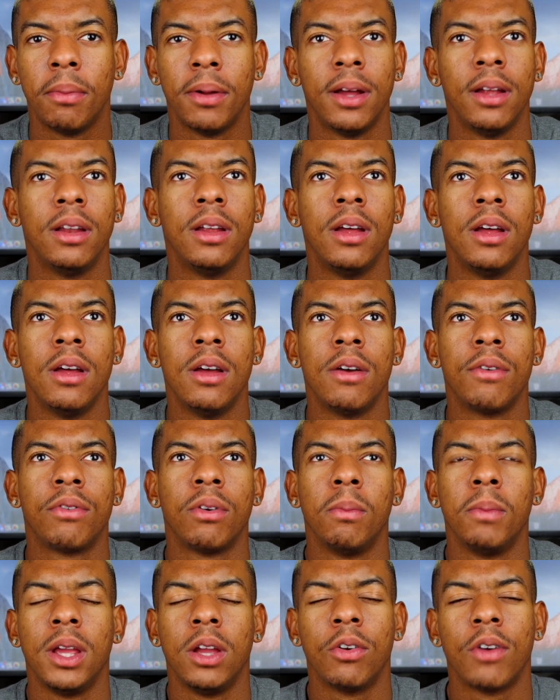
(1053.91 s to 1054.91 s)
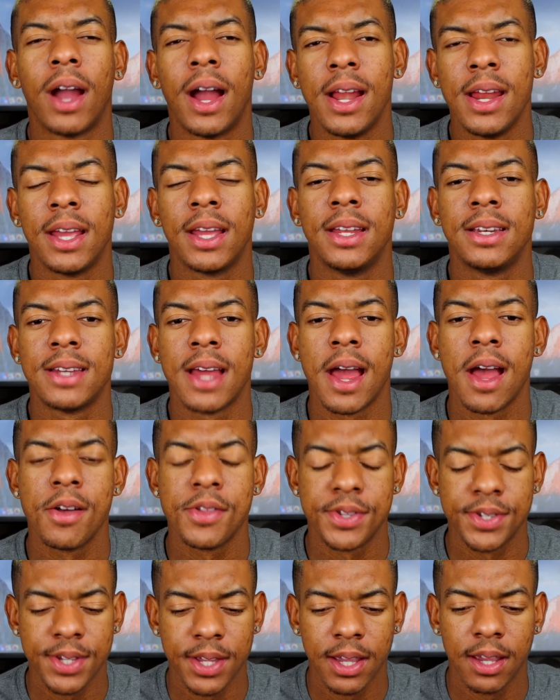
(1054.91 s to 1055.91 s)
But for me, writing it
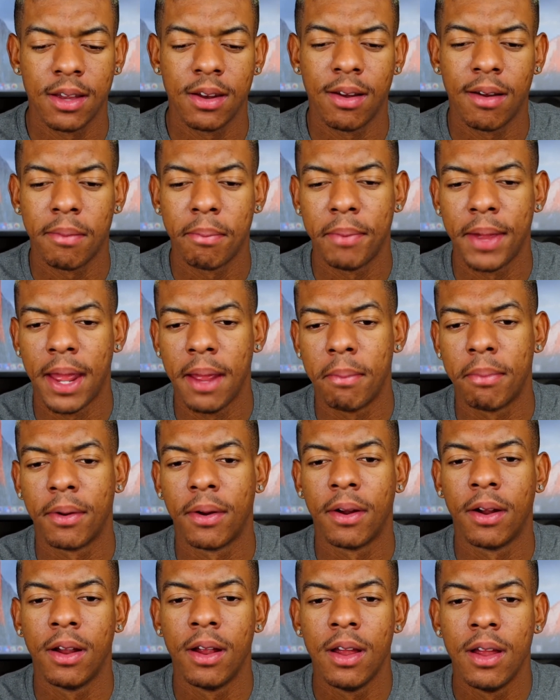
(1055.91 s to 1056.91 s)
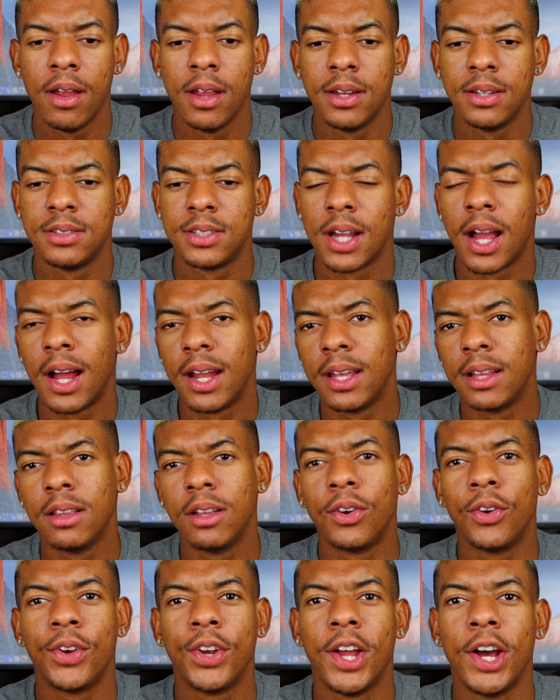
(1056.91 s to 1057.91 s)
down, seeing it on paper, jotting
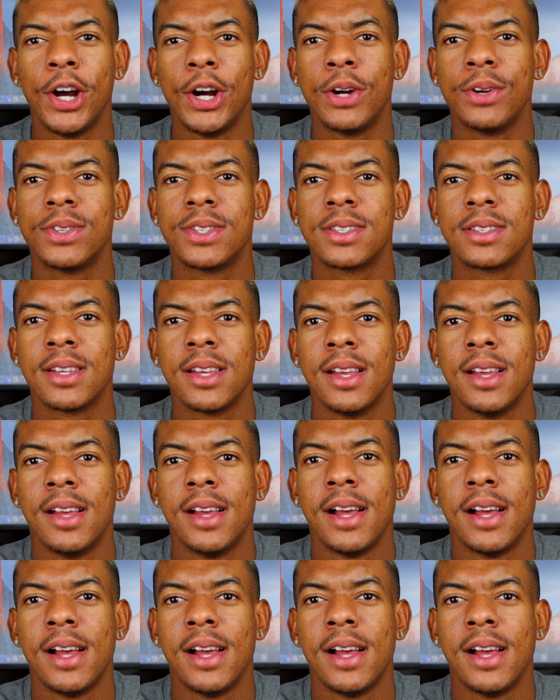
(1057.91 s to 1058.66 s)
little notes,